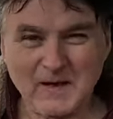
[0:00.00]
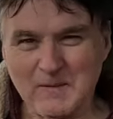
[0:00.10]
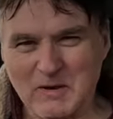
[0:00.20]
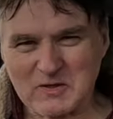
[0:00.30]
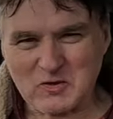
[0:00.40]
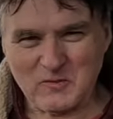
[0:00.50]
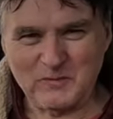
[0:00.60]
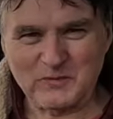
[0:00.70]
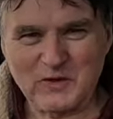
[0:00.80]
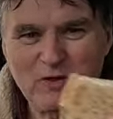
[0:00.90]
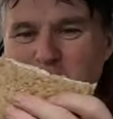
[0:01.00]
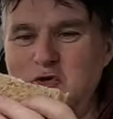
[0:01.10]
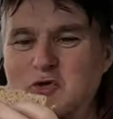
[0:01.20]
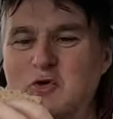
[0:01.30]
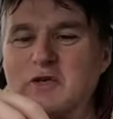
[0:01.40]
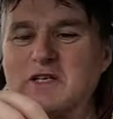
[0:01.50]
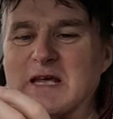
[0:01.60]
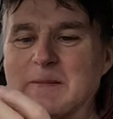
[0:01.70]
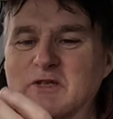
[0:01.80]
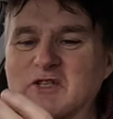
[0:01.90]
I bought some turkey
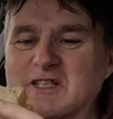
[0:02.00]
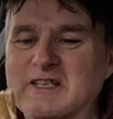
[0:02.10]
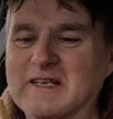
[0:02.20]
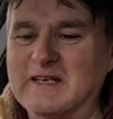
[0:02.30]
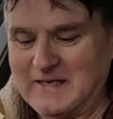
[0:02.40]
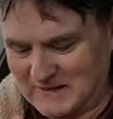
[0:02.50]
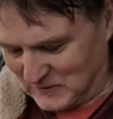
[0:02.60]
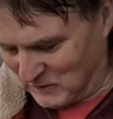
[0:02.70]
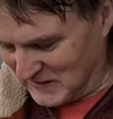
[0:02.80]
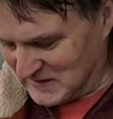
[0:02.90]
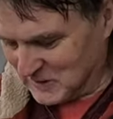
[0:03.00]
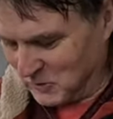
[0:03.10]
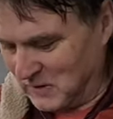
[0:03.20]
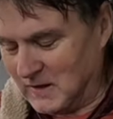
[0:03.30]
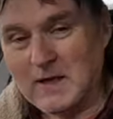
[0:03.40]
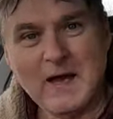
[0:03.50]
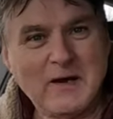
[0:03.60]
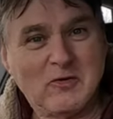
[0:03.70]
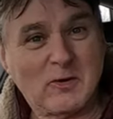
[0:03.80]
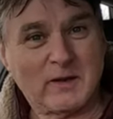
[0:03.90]
sandwiches, right? So,
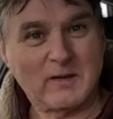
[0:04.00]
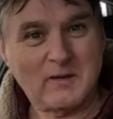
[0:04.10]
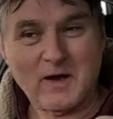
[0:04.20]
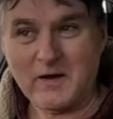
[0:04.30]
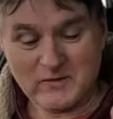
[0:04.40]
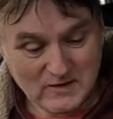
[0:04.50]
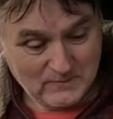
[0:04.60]
and I am wondering, uh,